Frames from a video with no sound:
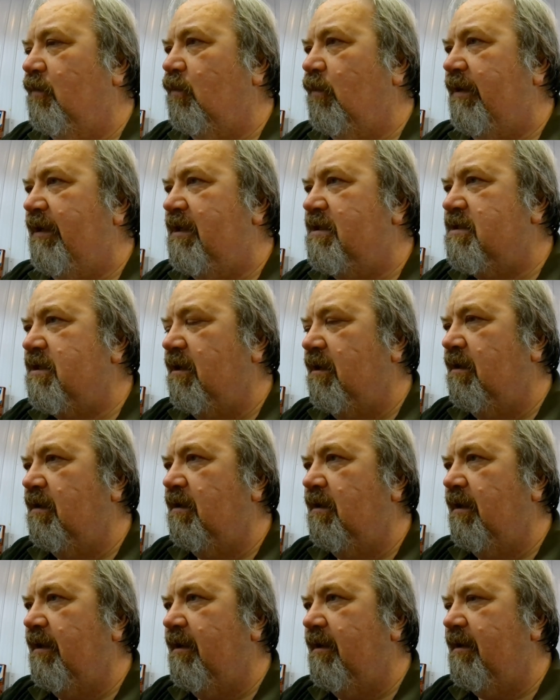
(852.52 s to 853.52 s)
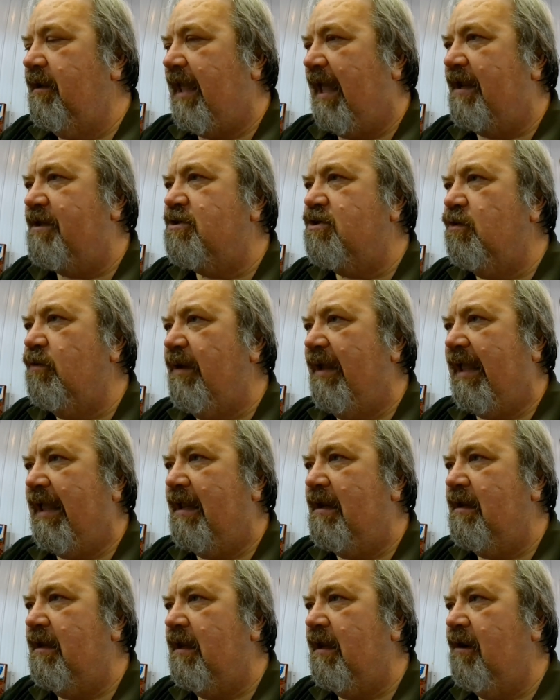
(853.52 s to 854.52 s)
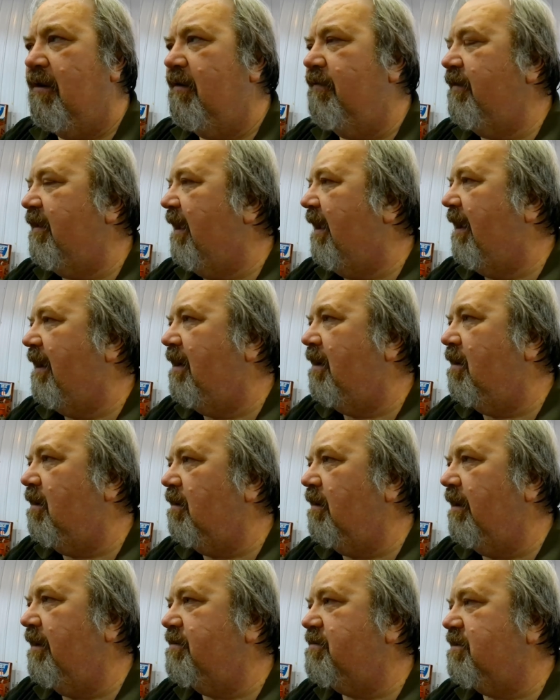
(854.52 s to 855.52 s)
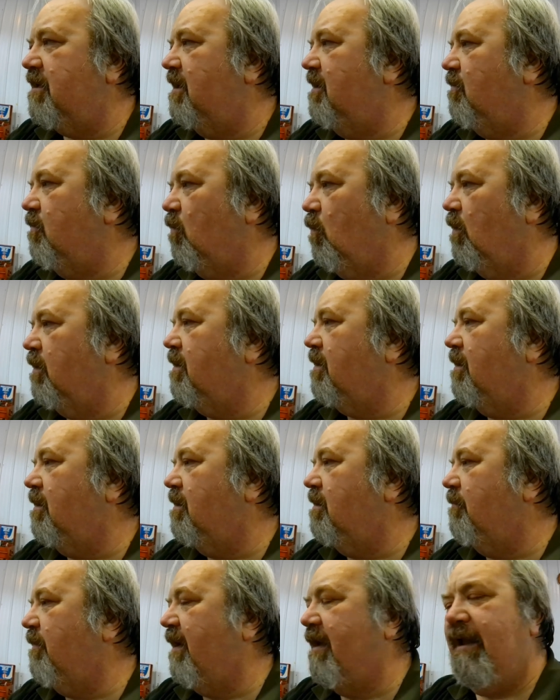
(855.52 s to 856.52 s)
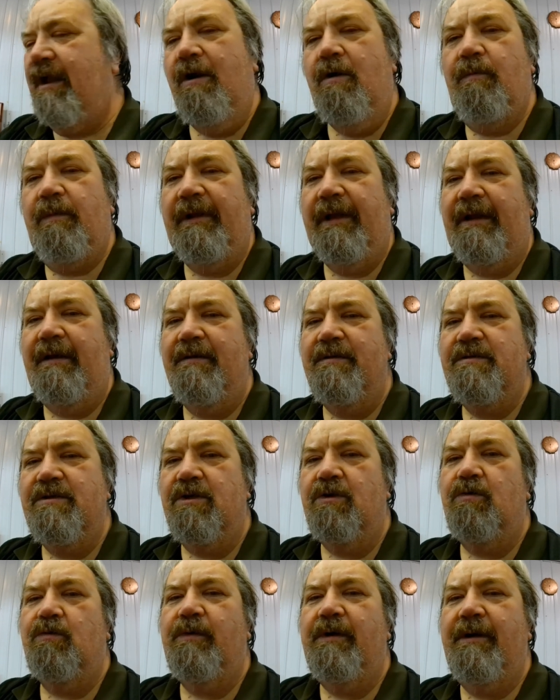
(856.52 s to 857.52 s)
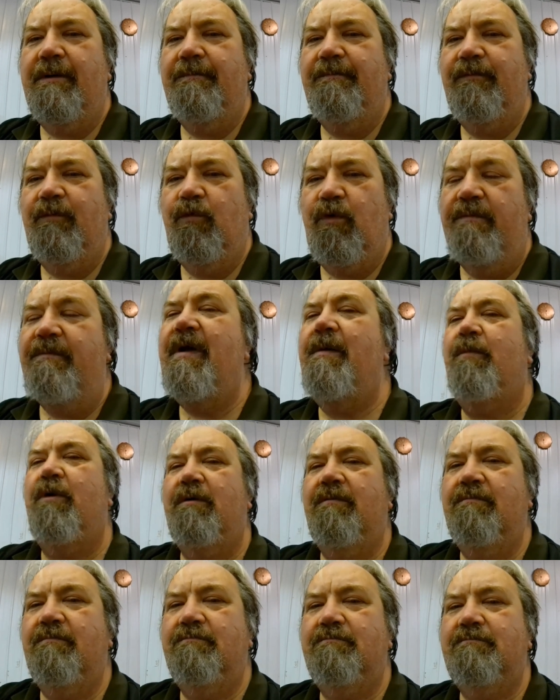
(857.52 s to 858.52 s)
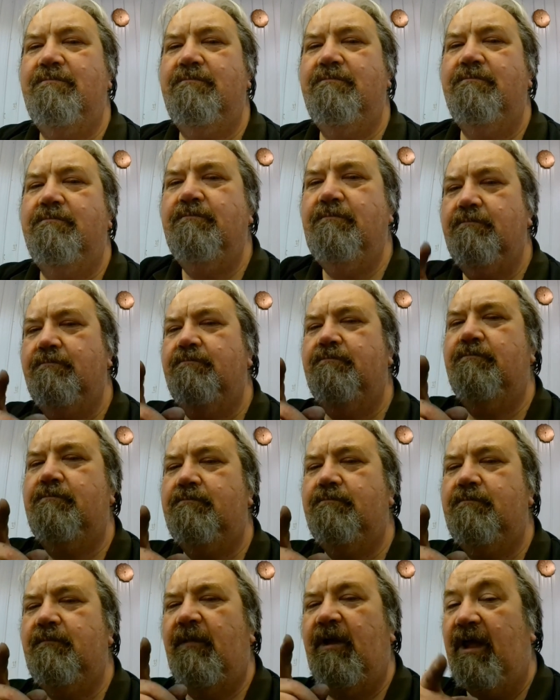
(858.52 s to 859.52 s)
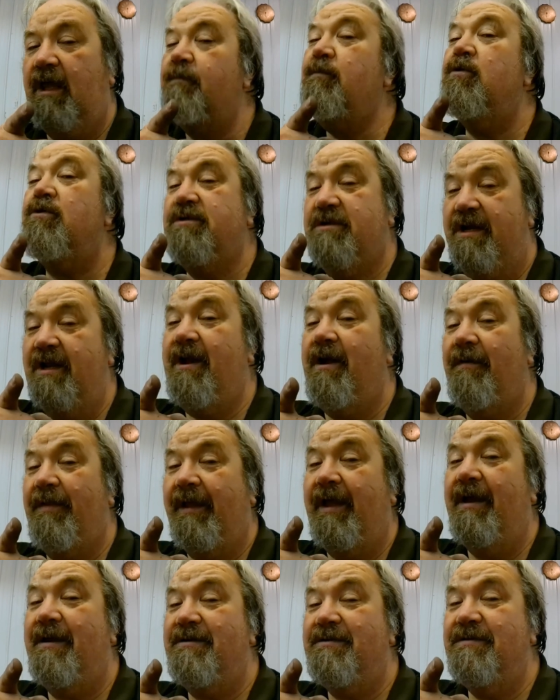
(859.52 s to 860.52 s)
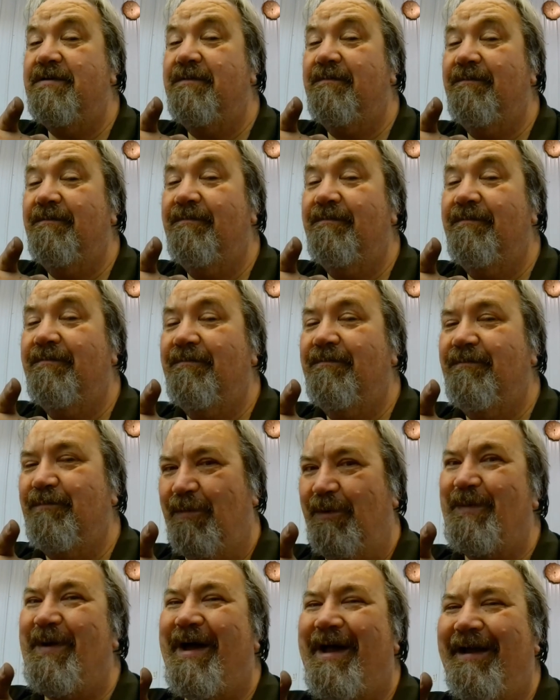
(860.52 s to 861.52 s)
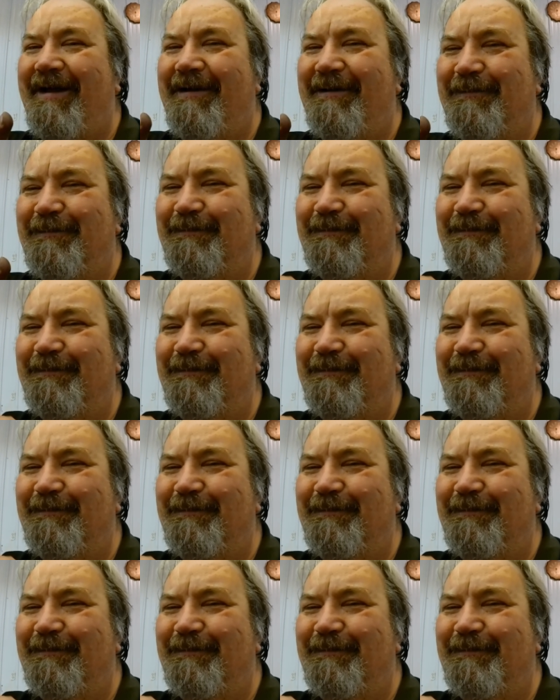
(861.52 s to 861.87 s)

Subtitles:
we shall catch you again here in the hangar as I work on my airplane. So remember, keep your stick on the ice. Bye-bye.